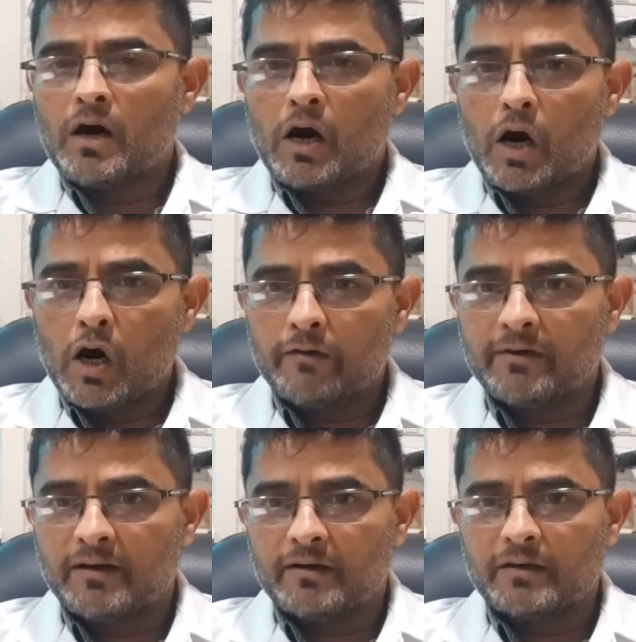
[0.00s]

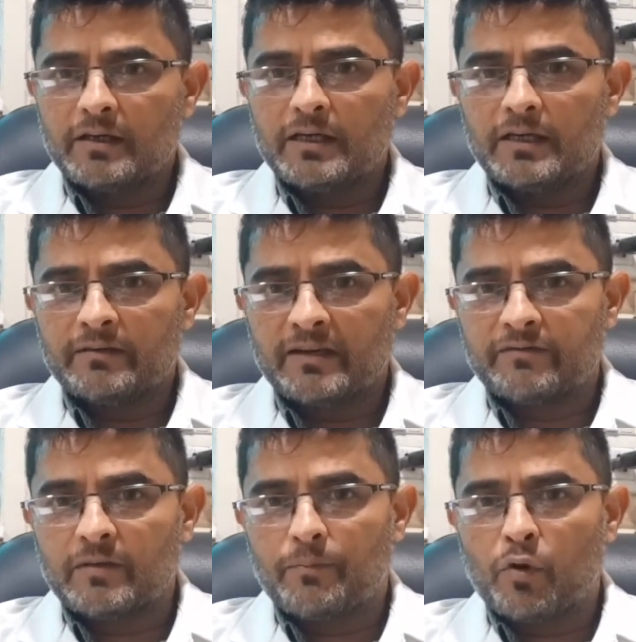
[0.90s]
However, even if
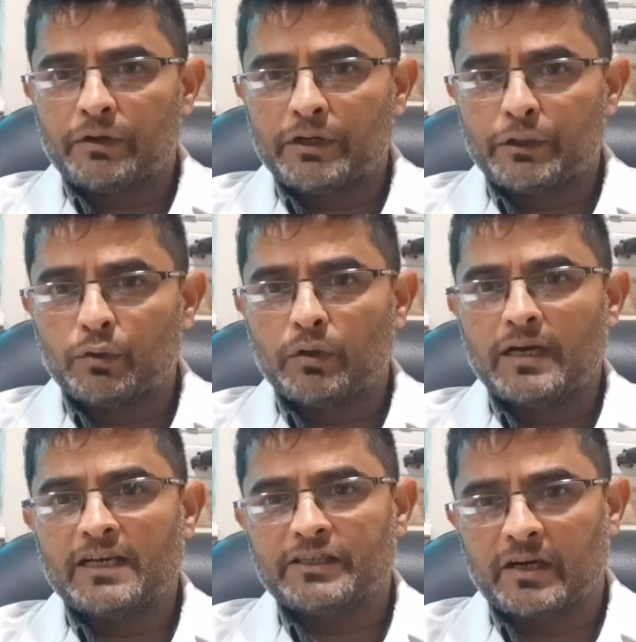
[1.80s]
the bone tissue
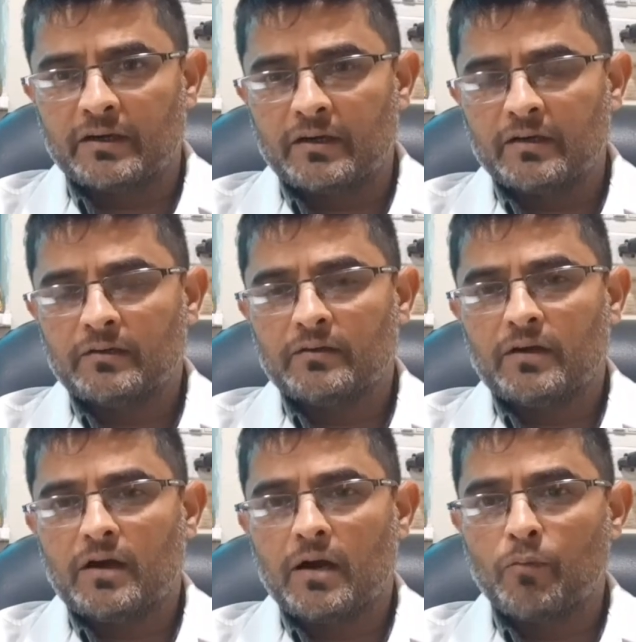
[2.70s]
has shrunk,
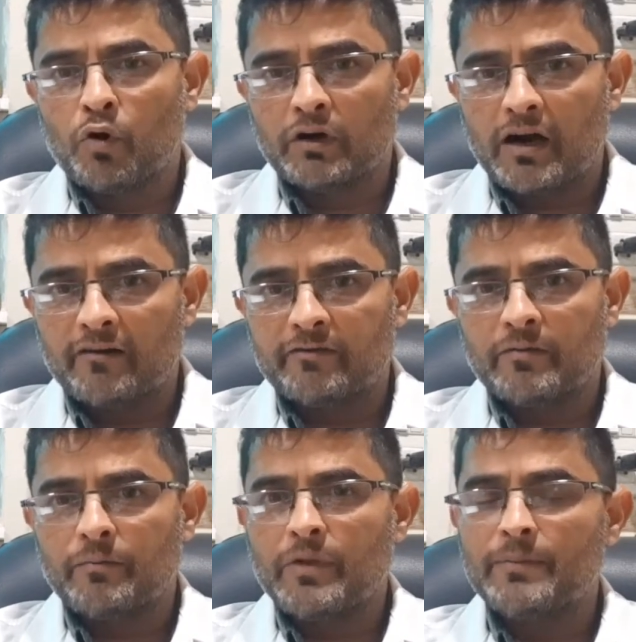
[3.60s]
a bone graft
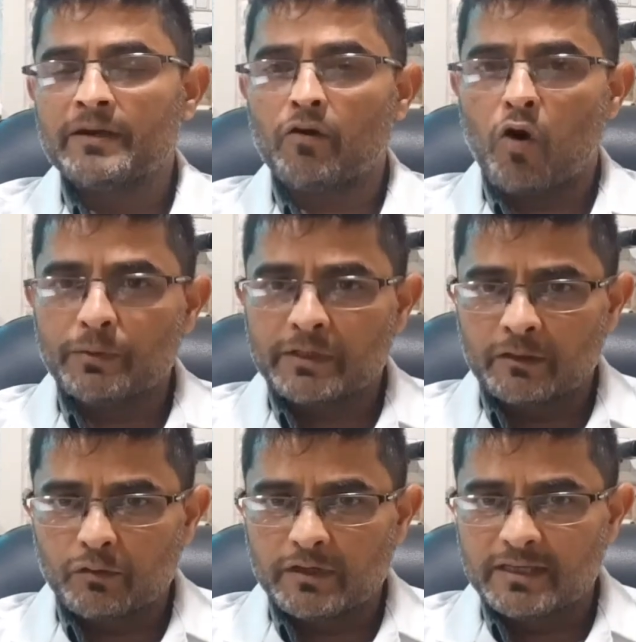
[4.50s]
may be an option
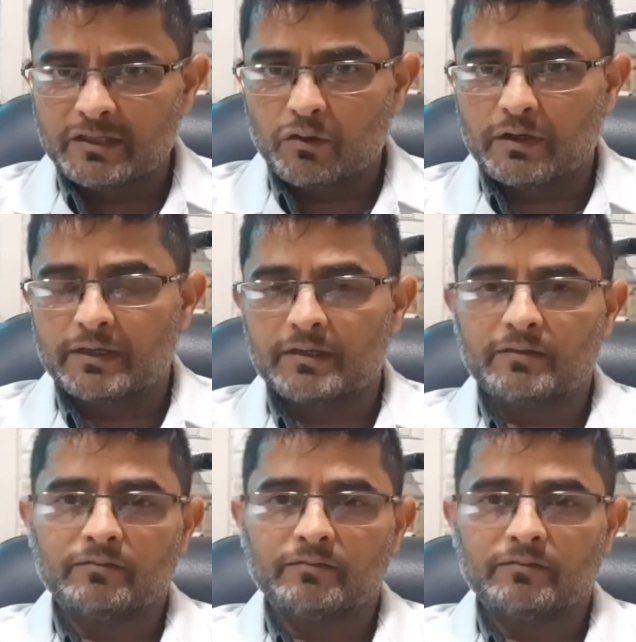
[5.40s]
to restore it.